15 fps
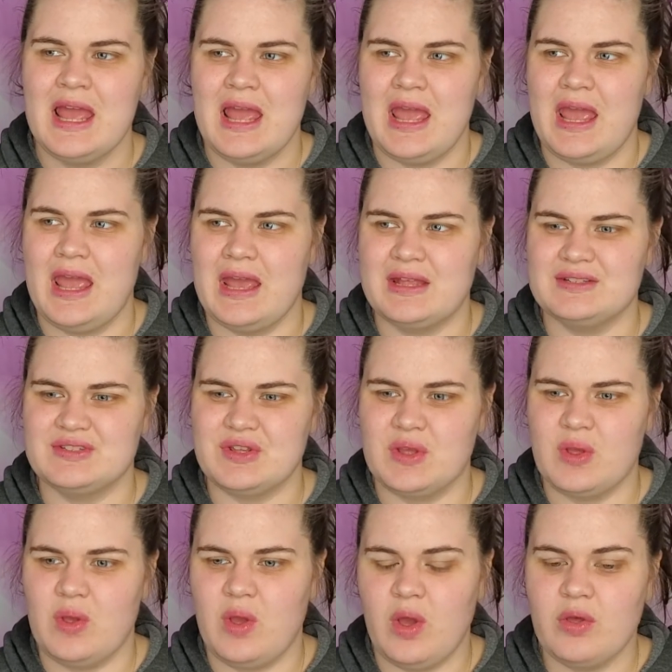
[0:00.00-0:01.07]
And
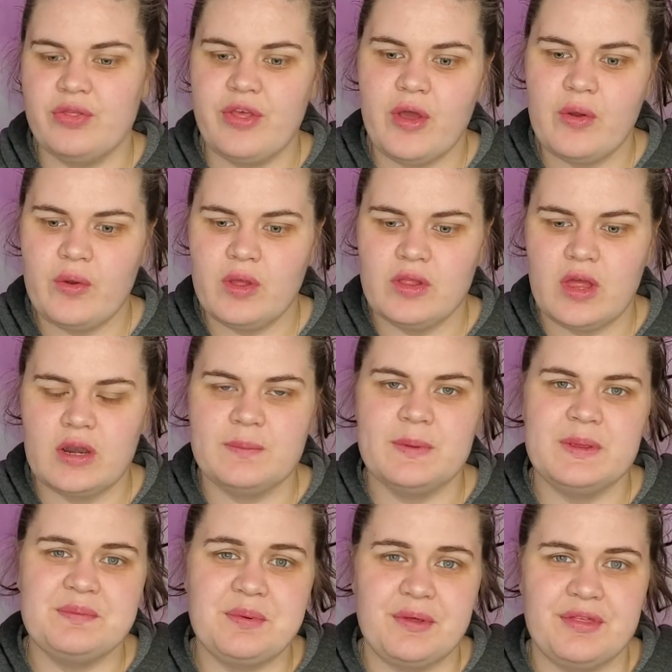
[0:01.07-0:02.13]
although a lot of
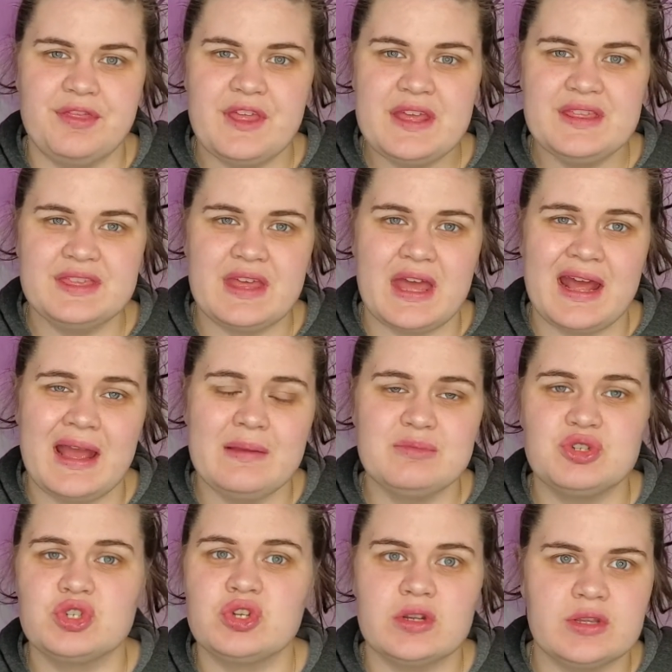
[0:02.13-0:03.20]
people think that, I'm
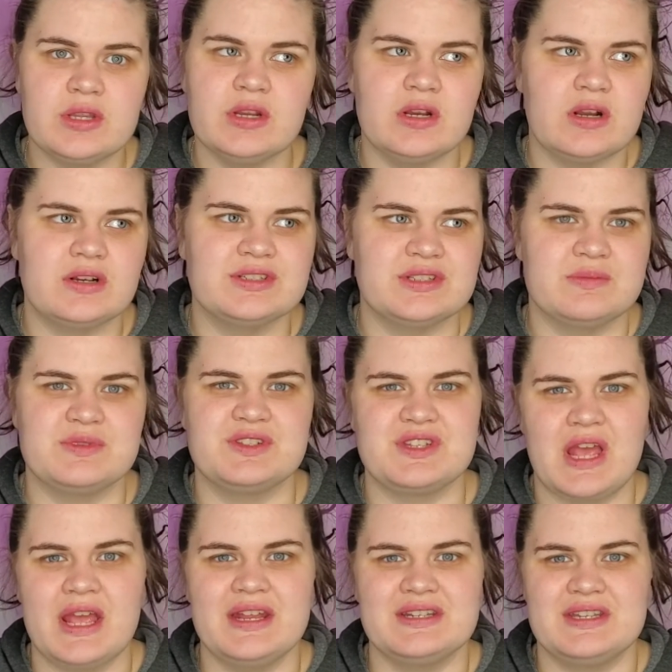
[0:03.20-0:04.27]
sure there are some
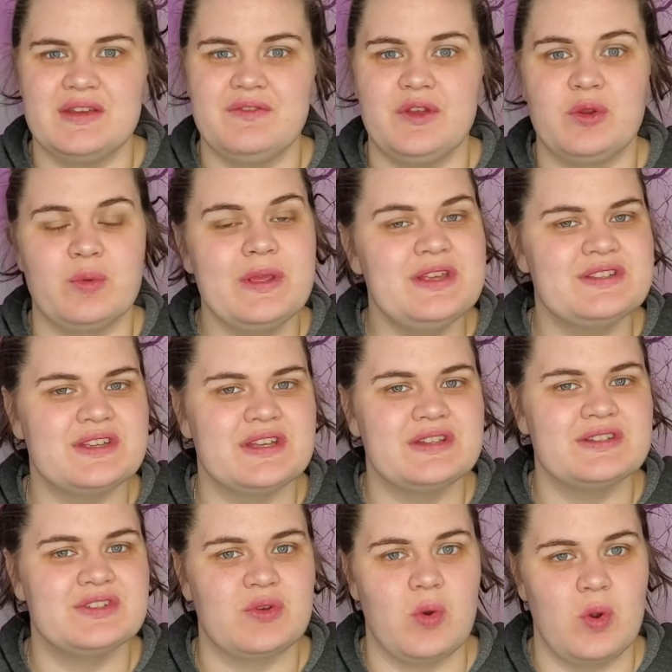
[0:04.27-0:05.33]
scientific
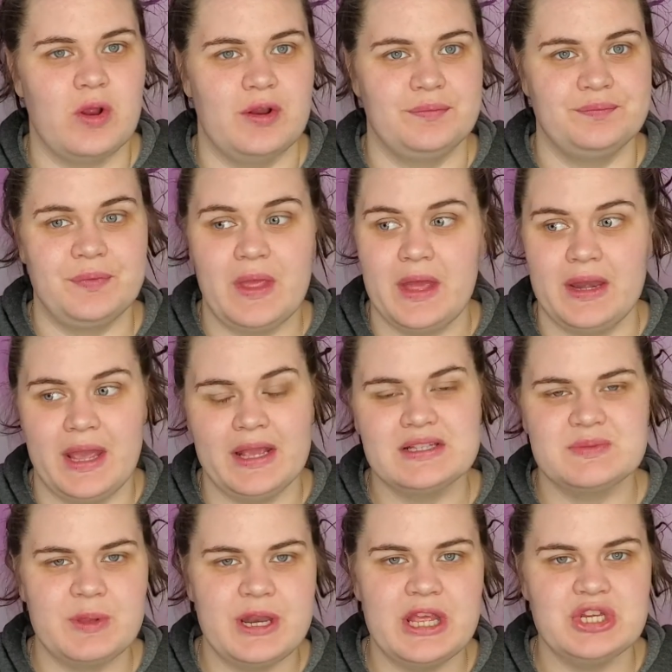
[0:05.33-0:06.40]
reasons or an
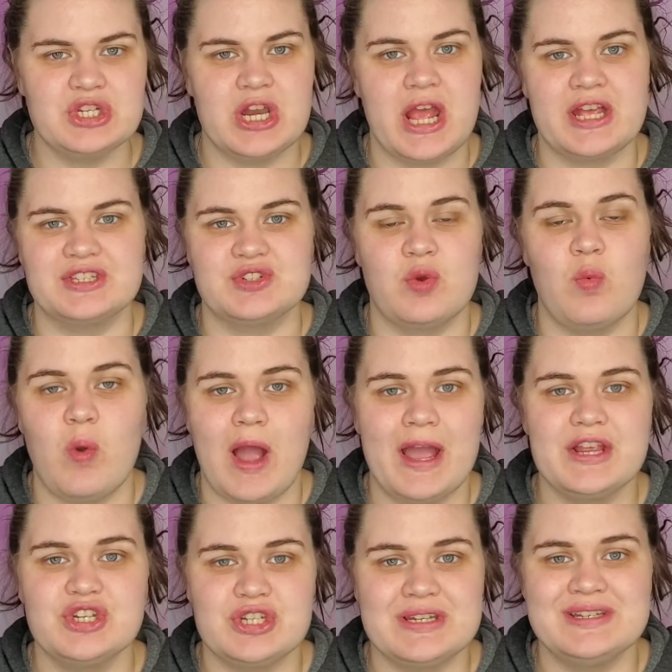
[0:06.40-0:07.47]
explanation as to
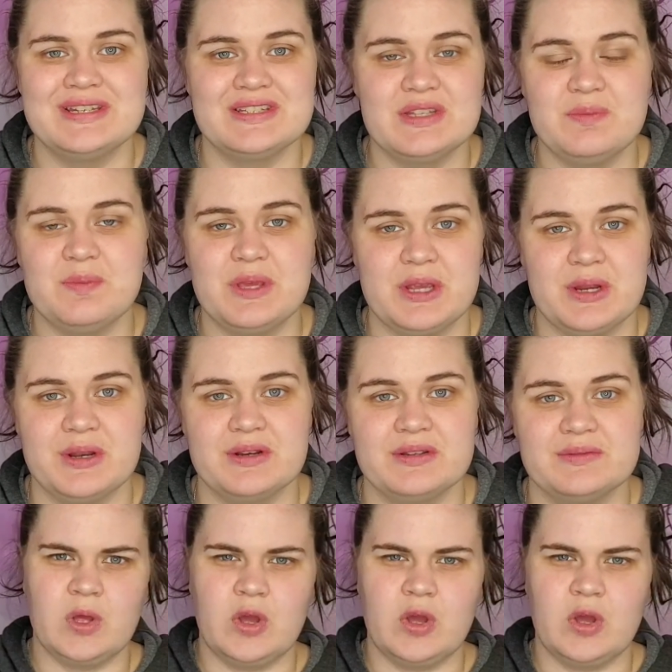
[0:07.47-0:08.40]
why she disappeared.